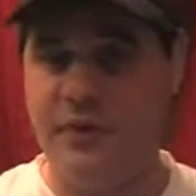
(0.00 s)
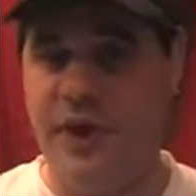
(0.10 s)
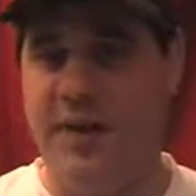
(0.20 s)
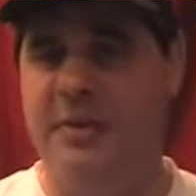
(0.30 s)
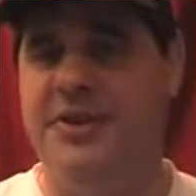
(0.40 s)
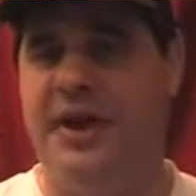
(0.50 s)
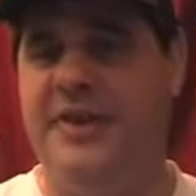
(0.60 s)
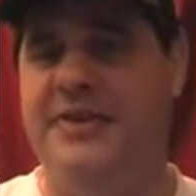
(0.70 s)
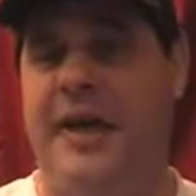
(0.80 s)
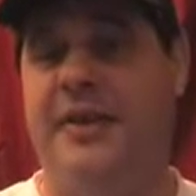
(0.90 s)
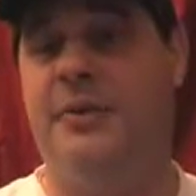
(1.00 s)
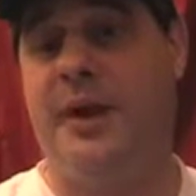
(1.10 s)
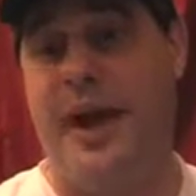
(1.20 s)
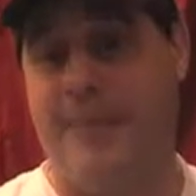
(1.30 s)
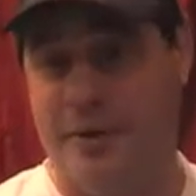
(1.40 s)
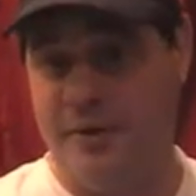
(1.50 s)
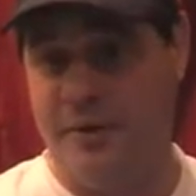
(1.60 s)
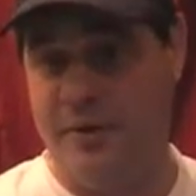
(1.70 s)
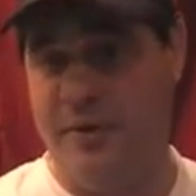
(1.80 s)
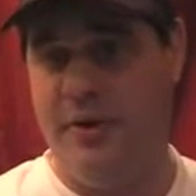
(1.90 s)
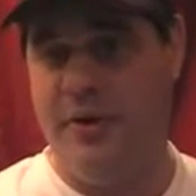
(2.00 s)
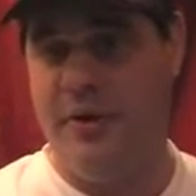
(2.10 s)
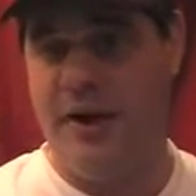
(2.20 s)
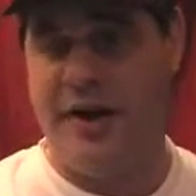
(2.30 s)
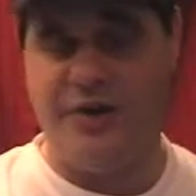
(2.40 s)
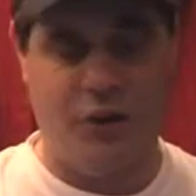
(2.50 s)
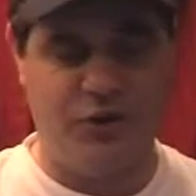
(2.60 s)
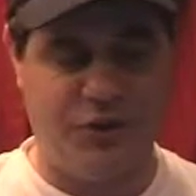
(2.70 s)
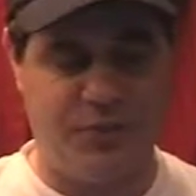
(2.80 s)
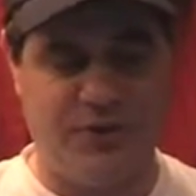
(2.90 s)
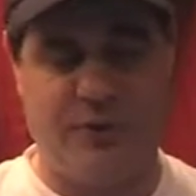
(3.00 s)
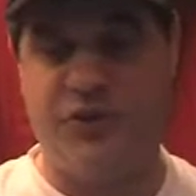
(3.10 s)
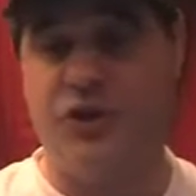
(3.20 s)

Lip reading: And I'm going to tell you exactly what happened. I told you there was a